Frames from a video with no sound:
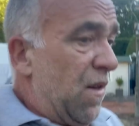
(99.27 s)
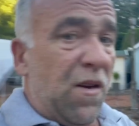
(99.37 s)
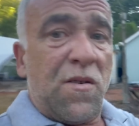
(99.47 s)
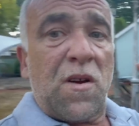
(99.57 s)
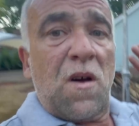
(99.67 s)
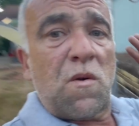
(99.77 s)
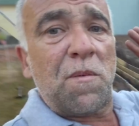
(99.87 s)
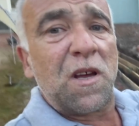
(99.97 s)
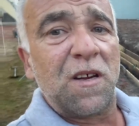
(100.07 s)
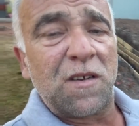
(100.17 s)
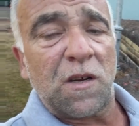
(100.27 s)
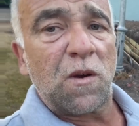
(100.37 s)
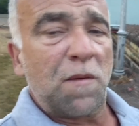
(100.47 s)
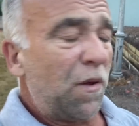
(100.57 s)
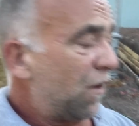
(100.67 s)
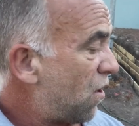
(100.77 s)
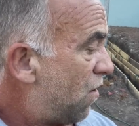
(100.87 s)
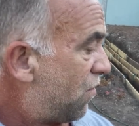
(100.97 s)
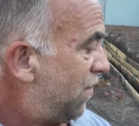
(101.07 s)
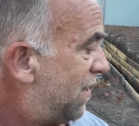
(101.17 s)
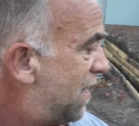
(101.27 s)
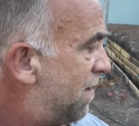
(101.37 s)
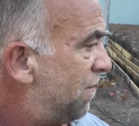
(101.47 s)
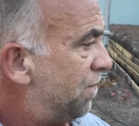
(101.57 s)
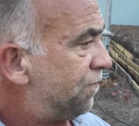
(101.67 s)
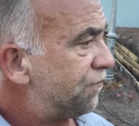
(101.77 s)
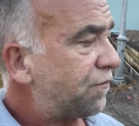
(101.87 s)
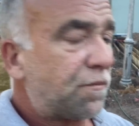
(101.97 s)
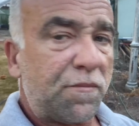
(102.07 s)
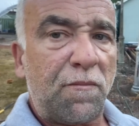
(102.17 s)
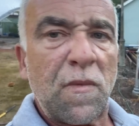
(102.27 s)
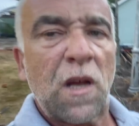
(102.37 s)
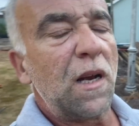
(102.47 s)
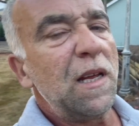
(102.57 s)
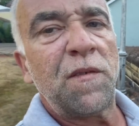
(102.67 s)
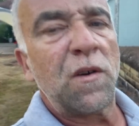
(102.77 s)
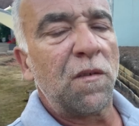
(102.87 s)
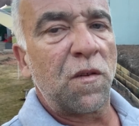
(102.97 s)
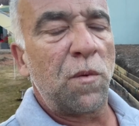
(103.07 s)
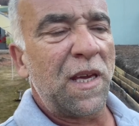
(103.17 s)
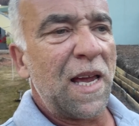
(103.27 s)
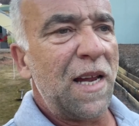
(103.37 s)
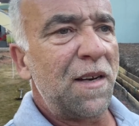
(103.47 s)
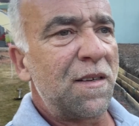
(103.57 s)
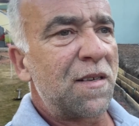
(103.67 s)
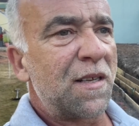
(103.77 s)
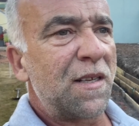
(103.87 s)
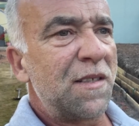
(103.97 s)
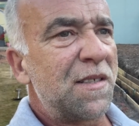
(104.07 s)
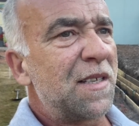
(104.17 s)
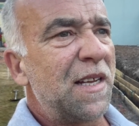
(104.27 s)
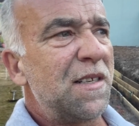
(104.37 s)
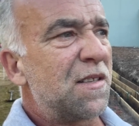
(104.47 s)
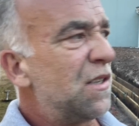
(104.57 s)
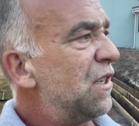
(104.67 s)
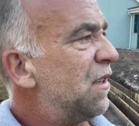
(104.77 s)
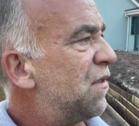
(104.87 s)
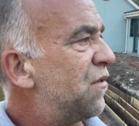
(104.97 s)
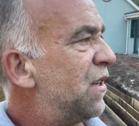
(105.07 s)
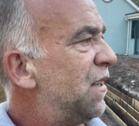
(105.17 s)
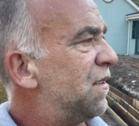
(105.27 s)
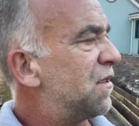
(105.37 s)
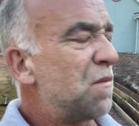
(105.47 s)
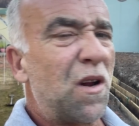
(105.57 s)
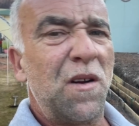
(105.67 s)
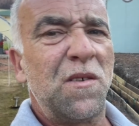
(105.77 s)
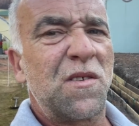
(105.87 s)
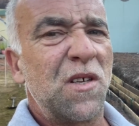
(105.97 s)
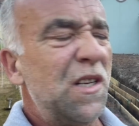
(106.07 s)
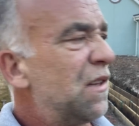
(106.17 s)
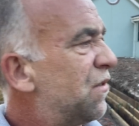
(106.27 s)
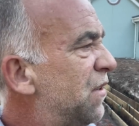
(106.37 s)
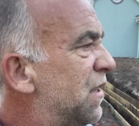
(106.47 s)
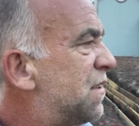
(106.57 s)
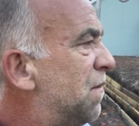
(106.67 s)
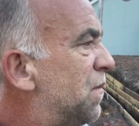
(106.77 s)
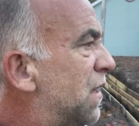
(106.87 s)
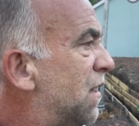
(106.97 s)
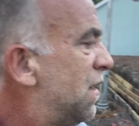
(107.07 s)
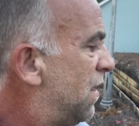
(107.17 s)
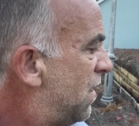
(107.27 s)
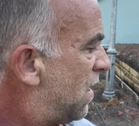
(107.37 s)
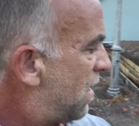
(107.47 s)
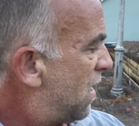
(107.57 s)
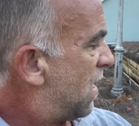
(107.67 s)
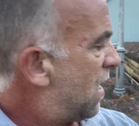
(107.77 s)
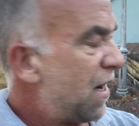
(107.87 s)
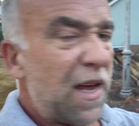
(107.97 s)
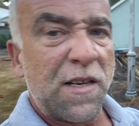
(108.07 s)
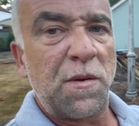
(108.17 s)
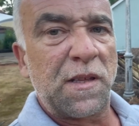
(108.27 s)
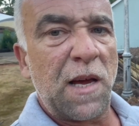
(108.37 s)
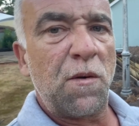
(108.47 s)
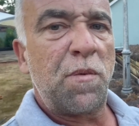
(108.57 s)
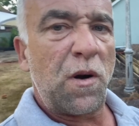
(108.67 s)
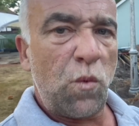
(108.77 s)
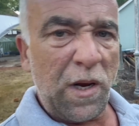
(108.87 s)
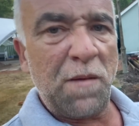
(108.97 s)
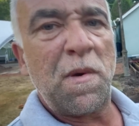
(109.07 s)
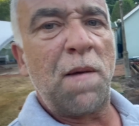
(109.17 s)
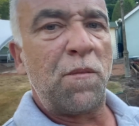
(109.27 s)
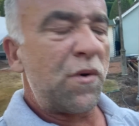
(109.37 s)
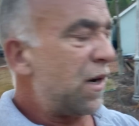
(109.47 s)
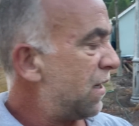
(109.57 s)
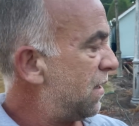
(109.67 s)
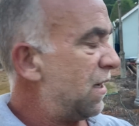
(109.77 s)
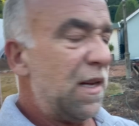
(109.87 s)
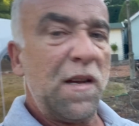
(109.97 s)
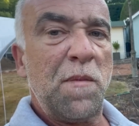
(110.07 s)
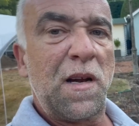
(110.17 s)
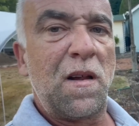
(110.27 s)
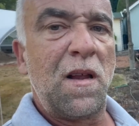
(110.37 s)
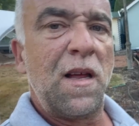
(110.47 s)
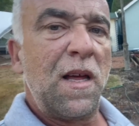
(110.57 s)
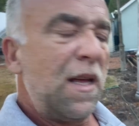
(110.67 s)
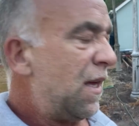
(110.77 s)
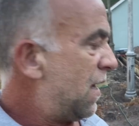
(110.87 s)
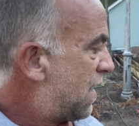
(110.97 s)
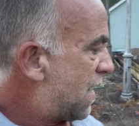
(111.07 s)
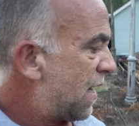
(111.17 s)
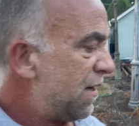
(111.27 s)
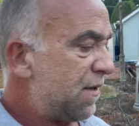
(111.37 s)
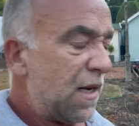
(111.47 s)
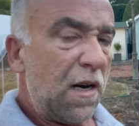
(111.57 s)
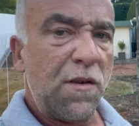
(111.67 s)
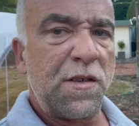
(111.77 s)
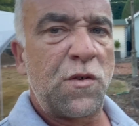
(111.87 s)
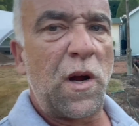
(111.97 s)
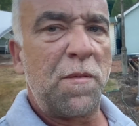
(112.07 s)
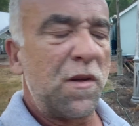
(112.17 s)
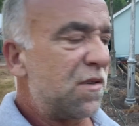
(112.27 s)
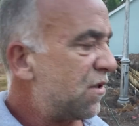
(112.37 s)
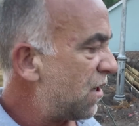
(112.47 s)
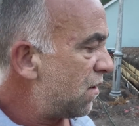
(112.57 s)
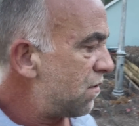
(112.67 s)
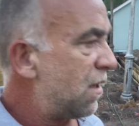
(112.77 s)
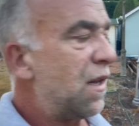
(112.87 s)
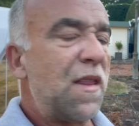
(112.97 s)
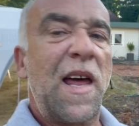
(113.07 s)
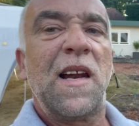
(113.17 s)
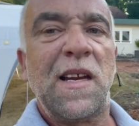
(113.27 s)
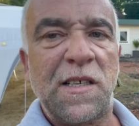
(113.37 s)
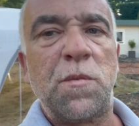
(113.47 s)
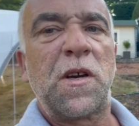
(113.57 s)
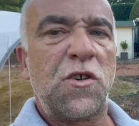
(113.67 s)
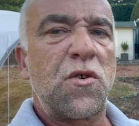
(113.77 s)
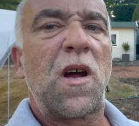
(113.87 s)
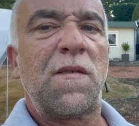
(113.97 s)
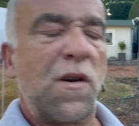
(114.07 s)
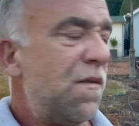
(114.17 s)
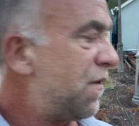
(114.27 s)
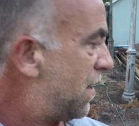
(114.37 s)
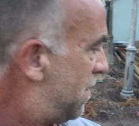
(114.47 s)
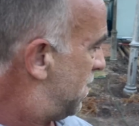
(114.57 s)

So what we're going to do, we're going to put the concrete in. Got to leave it over the weekend, because today's thirty-three, tomorrow's thirty-three or something. And next week then we'll put a weed membrane in the middle and uh, loads of twenty mil stone, and then at least we can drive over it.